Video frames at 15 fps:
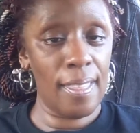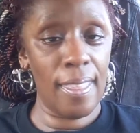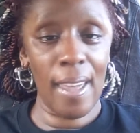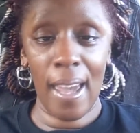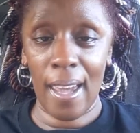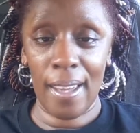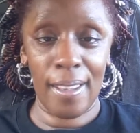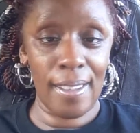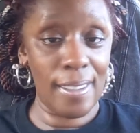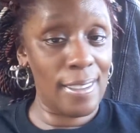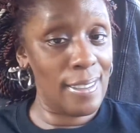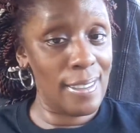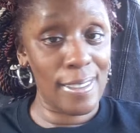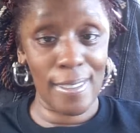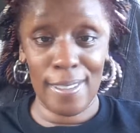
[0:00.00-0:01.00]
that
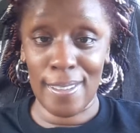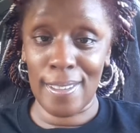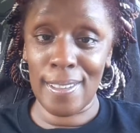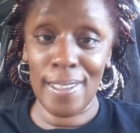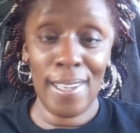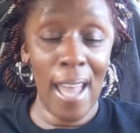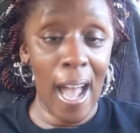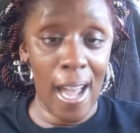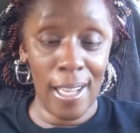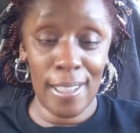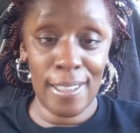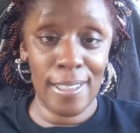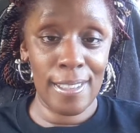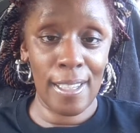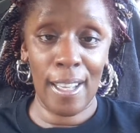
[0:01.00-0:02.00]
is not
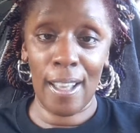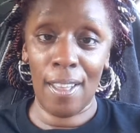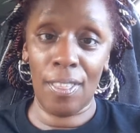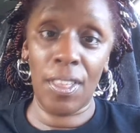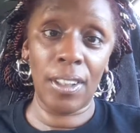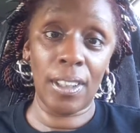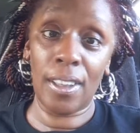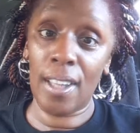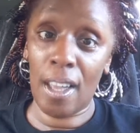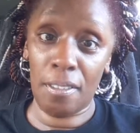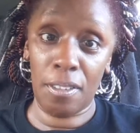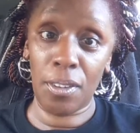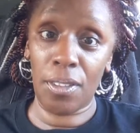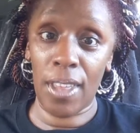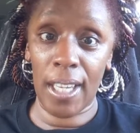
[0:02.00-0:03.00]
the
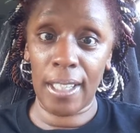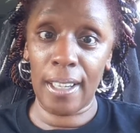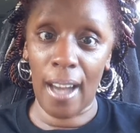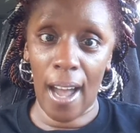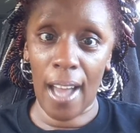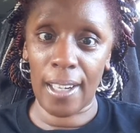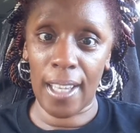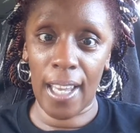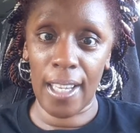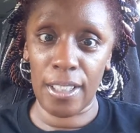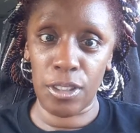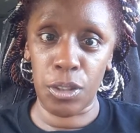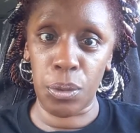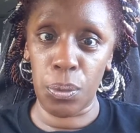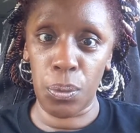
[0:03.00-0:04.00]
level that God
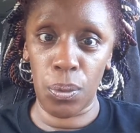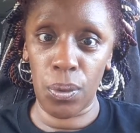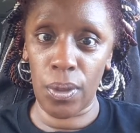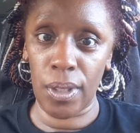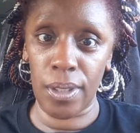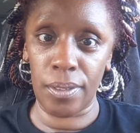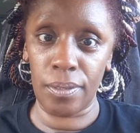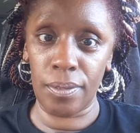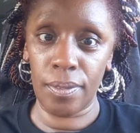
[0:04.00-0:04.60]
has you on.